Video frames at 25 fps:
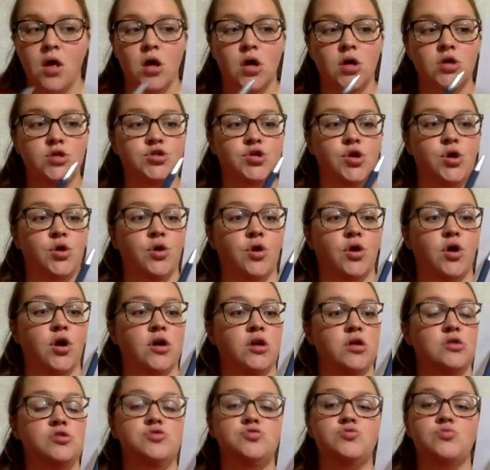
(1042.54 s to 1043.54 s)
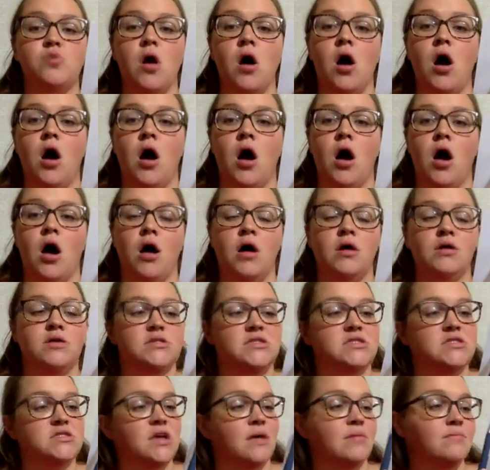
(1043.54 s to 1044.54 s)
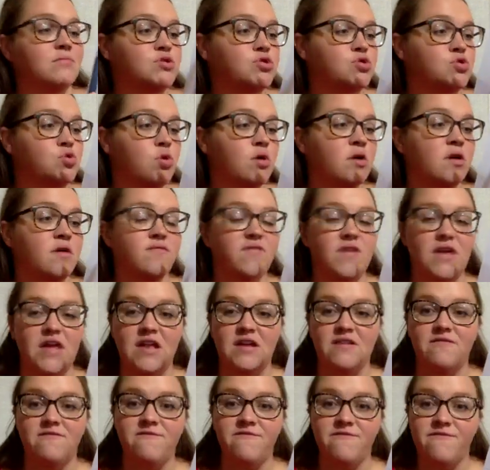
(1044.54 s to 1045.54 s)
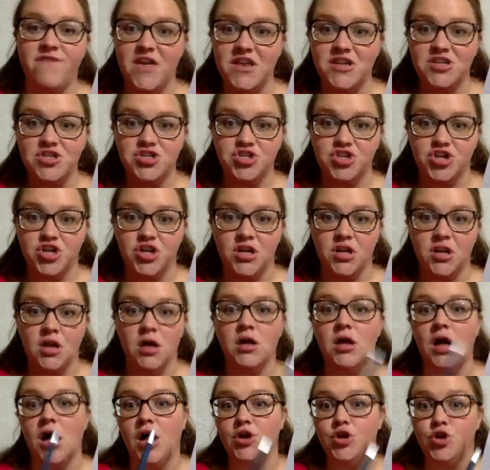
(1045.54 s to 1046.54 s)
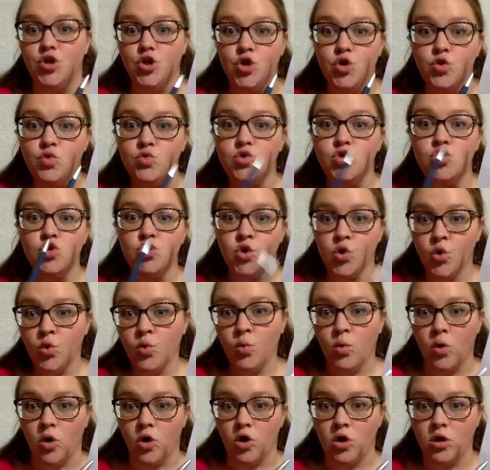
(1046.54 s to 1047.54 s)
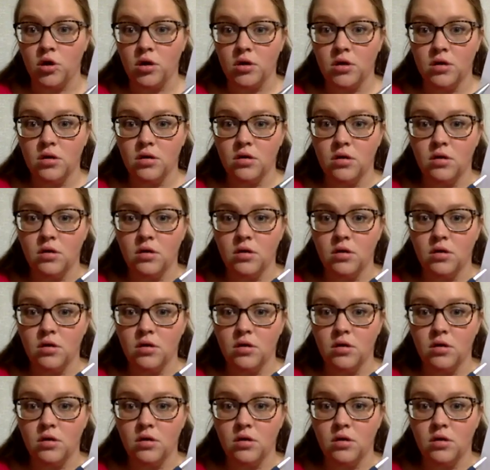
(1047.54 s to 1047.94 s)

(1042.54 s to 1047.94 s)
So you're going to draw some sort of invention, a new tool